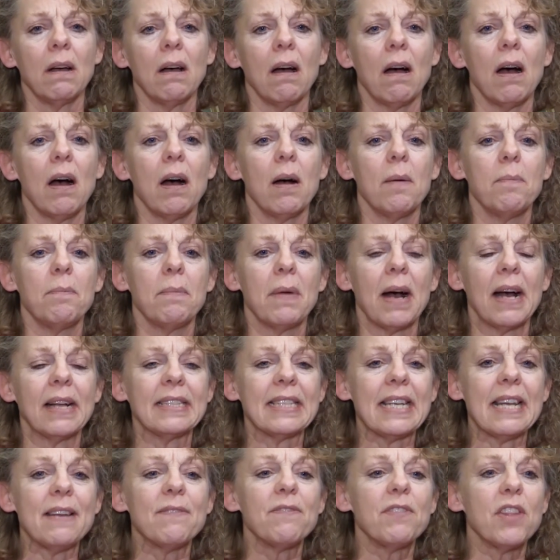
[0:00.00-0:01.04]
And
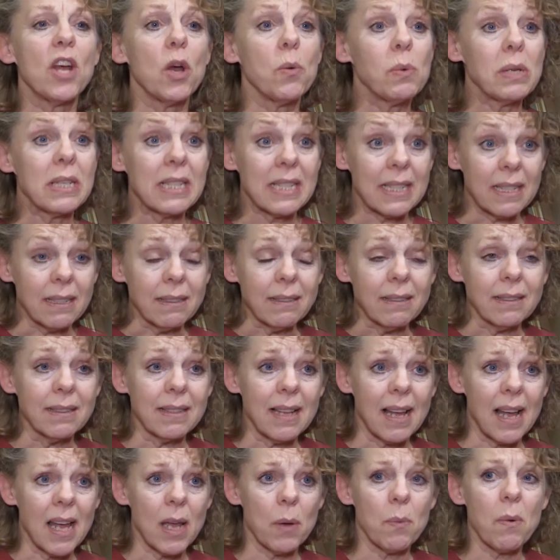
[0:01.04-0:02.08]
even though we still
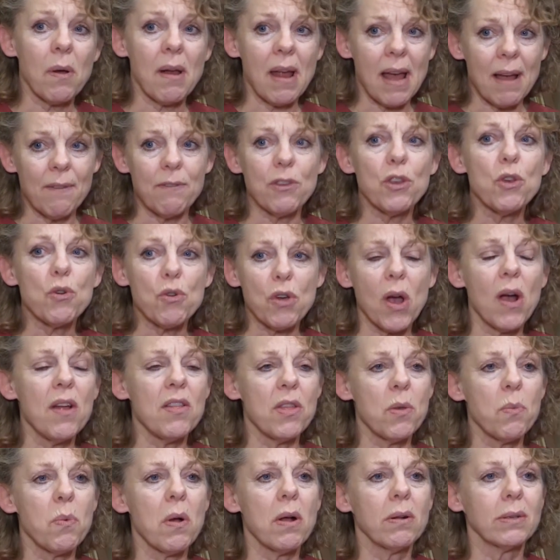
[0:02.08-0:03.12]
say wherever you go in
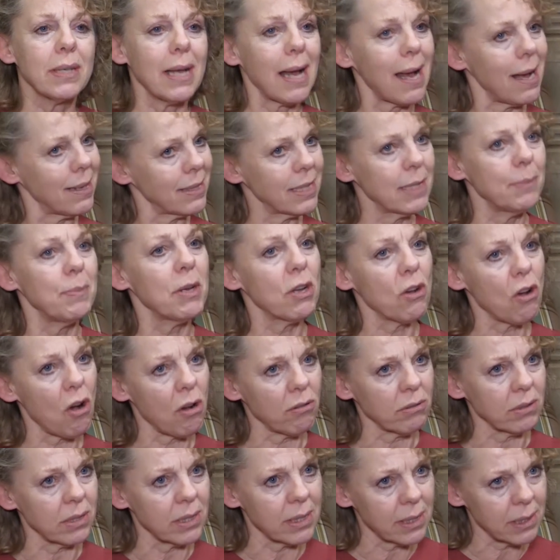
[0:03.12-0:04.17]
the world it has to be
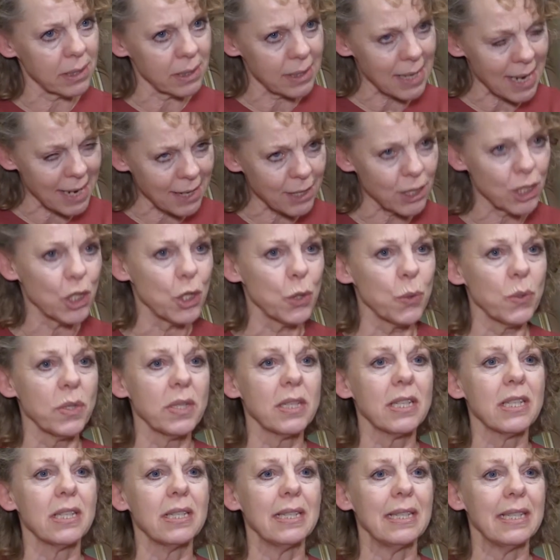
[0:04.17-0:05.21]

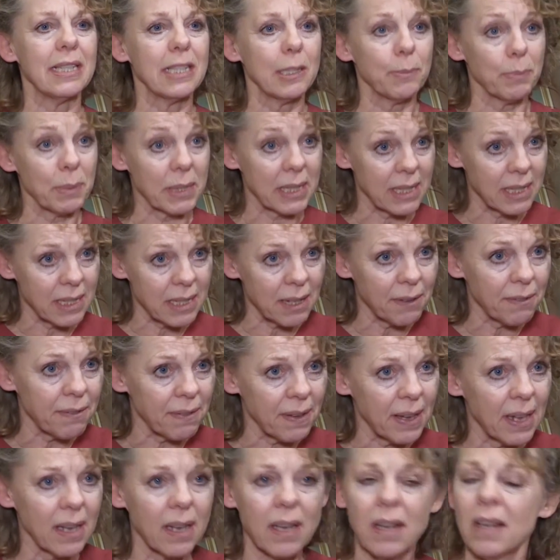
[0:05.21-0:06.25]
contextually
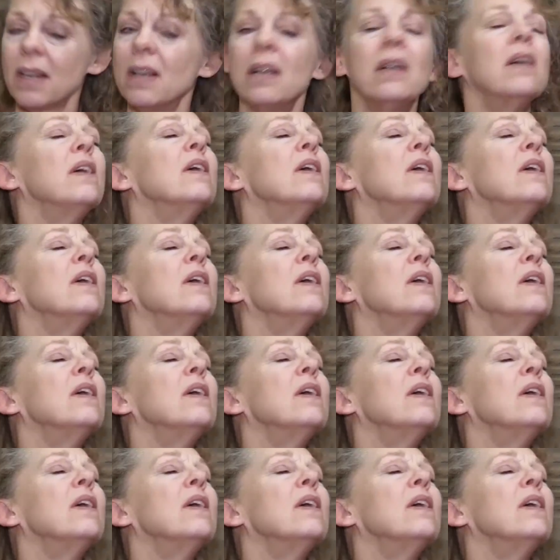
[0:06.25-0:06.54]
specific,